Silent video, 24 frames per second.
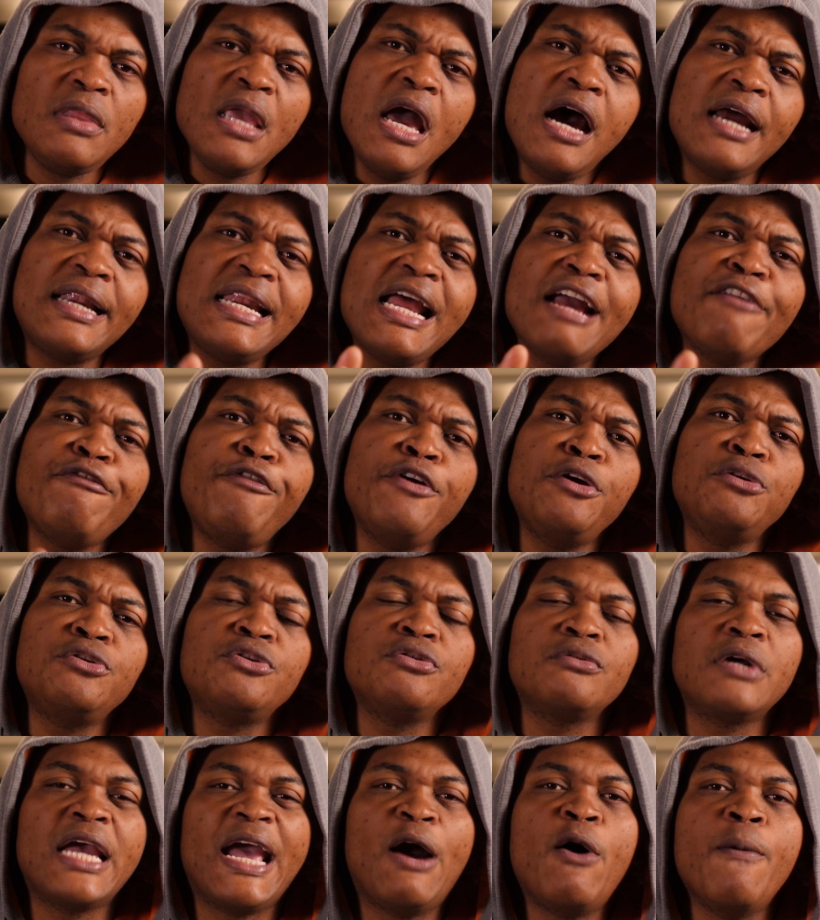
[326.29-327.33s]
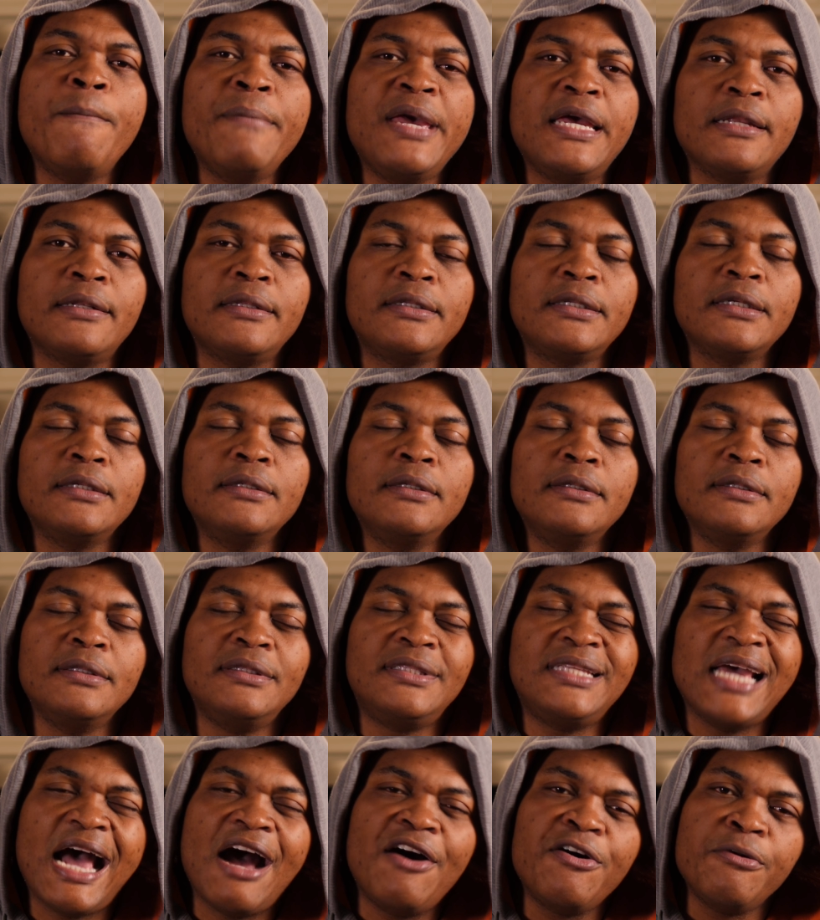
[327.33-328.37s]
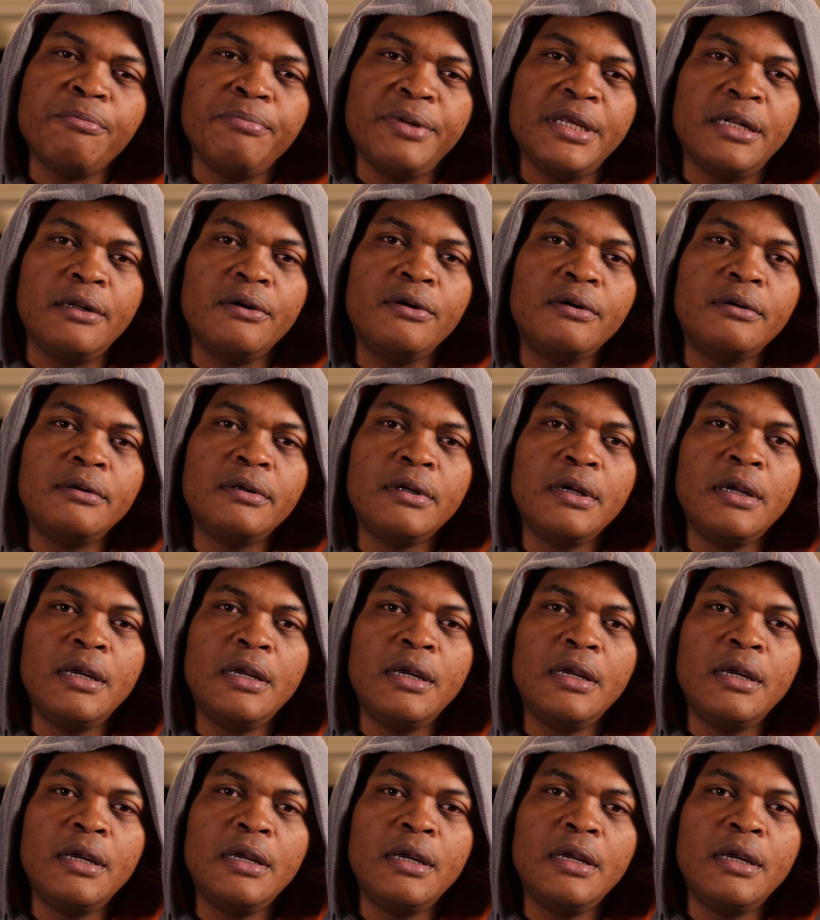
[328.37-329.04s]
I'd like for you to comment down below.